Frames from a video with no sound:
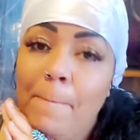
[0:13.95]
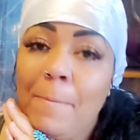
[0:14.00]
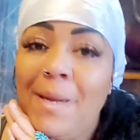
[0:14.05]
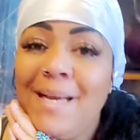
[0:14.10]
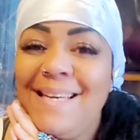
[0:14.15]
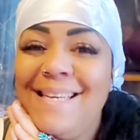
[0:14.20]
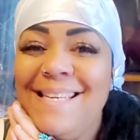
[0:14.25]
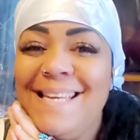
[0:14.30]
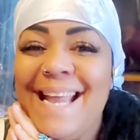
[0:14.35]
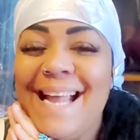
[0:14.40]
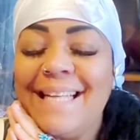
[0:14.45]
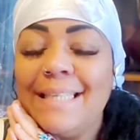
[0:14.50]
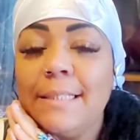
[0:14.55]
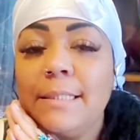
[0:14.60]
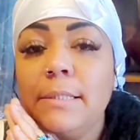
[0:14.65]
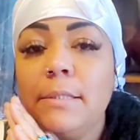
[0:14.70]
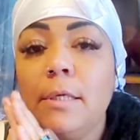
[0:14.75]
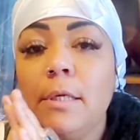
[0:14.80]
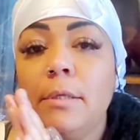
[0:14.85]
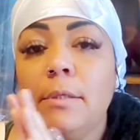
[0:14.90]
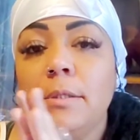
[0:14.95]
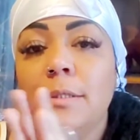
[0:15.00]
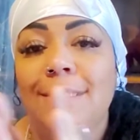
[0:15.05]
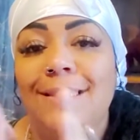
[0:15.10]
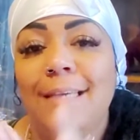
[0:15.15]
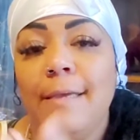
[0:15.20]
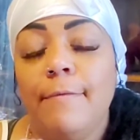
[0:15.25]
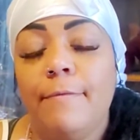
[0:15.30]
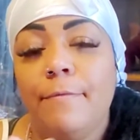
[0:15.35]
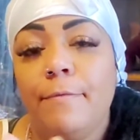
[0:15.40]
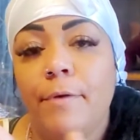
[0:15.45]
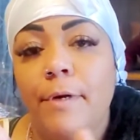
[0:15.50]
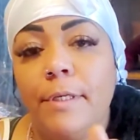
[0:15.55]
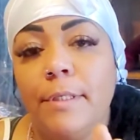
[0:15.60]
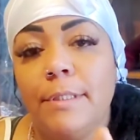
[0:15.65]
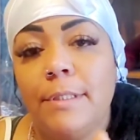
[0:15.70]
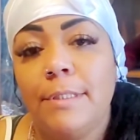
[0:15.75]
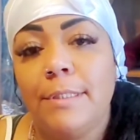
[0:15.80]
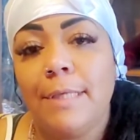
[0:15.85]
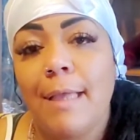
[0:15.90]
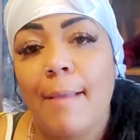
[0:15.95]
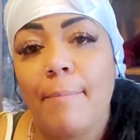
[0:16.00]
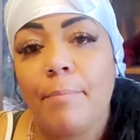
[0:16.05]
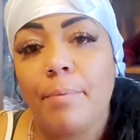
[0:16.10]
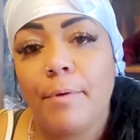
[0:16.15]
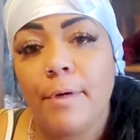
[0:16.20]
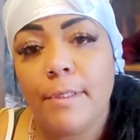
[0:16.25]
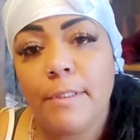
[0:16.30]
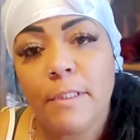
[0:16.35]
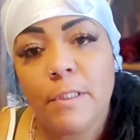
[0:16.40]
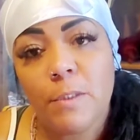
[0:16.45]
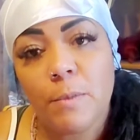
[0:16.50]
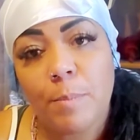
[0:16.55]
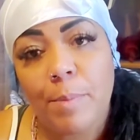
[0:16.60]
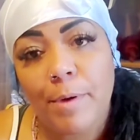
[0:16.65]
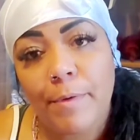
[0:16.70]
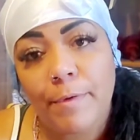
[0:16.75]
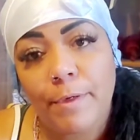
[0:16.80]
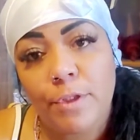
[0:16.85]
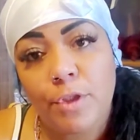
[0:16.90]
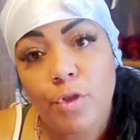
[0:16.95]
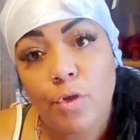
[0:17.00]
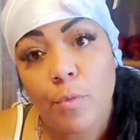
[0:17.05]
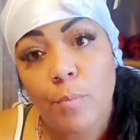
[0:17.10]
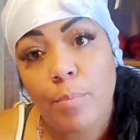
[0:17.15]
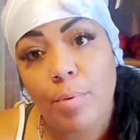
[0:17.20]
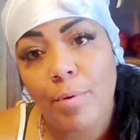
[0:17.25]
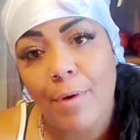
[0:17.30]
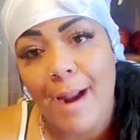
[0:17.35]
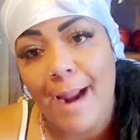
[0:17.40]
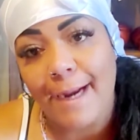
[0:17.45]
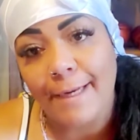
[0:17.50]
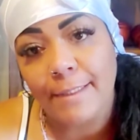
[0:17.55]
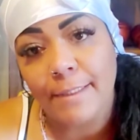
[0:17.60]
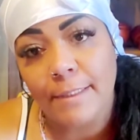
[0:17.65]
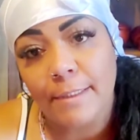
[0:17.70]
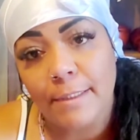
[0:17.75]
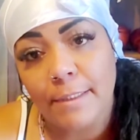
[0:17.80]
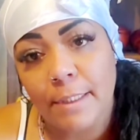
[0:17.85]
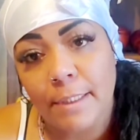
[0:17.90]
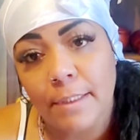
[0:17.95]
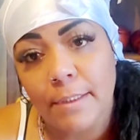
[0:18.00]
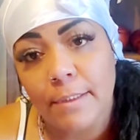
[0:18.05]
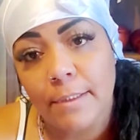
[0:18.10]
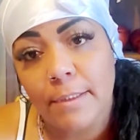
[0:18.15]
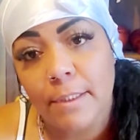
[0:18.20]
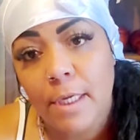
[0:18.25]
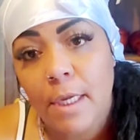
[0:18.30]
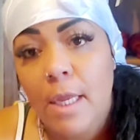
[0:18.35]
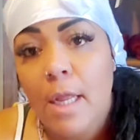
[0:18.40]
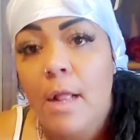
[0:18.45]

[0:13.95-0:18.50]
but yet still different, separate spiritual practices